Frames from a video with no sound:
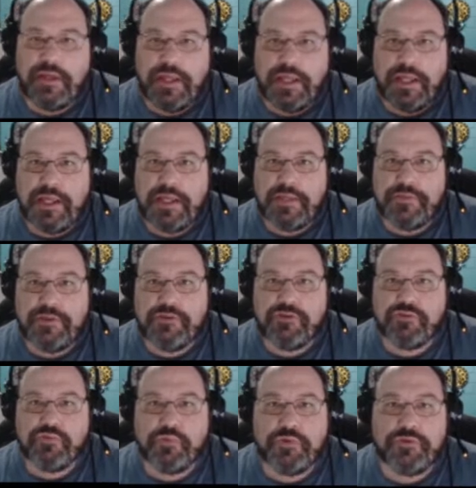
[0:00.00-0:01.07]
and they
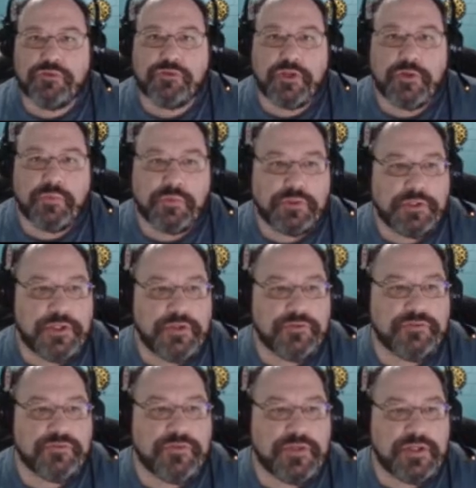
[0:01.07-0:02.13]
just recently
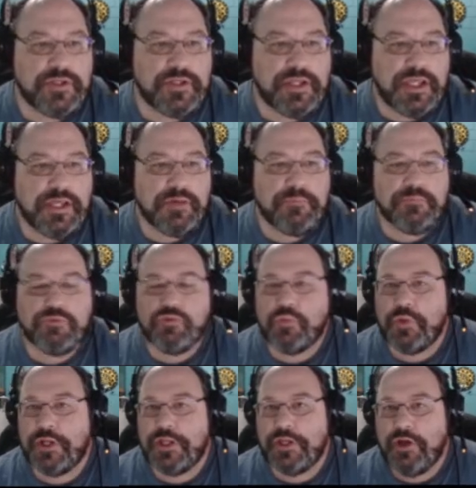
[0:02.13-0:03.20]
released the
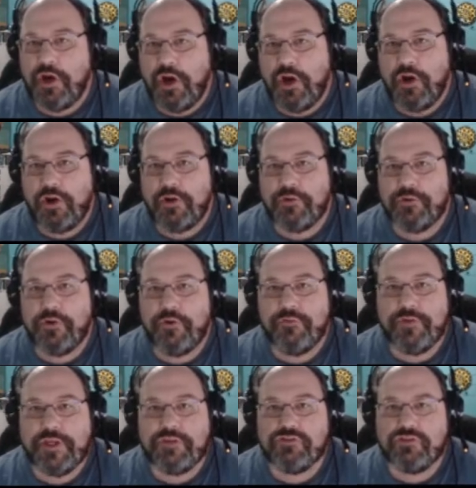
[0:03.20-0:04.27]
M20R
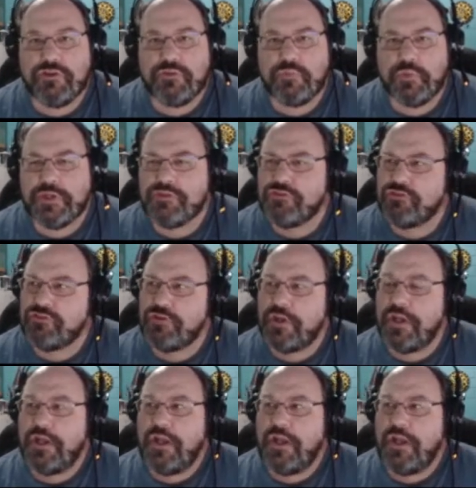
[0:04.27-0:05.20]
Ovation, which